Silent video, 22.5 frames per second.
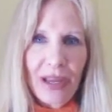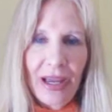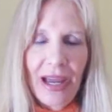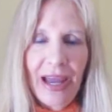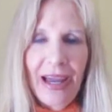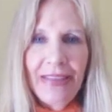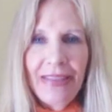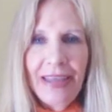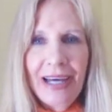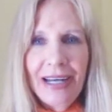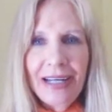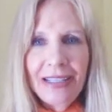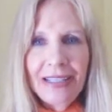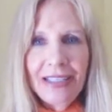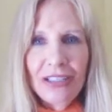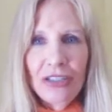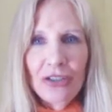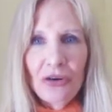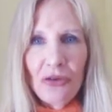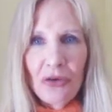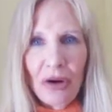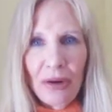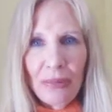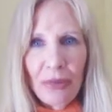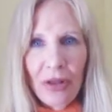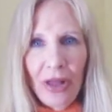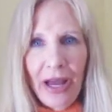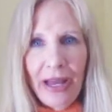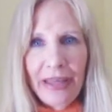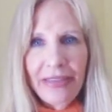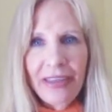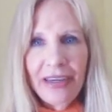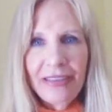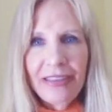And that is normal.
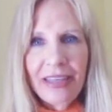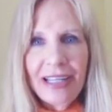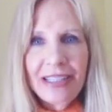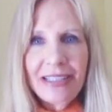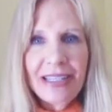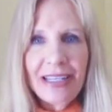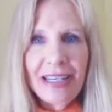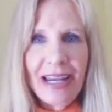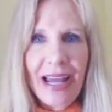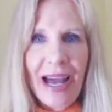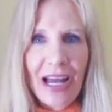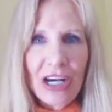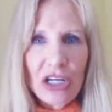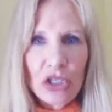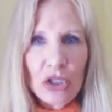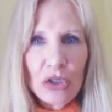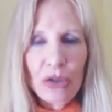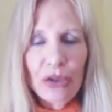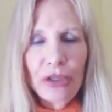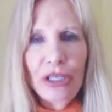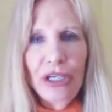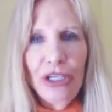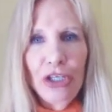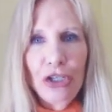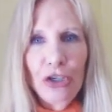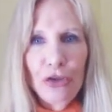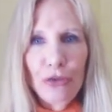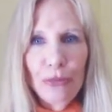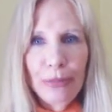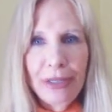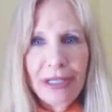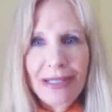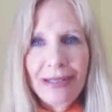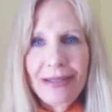I think that's a natural
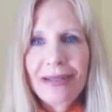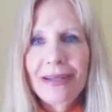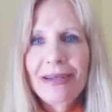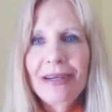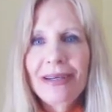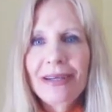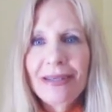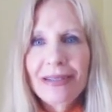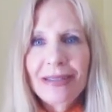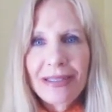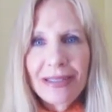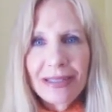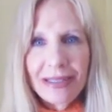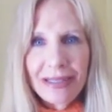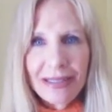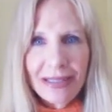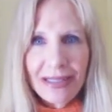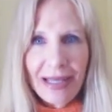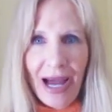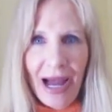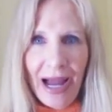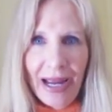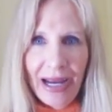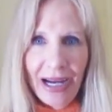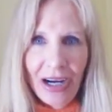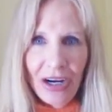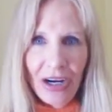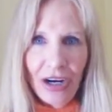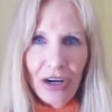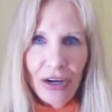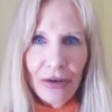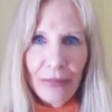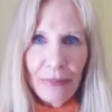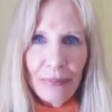human
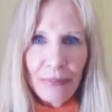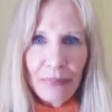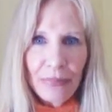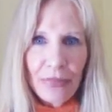desire.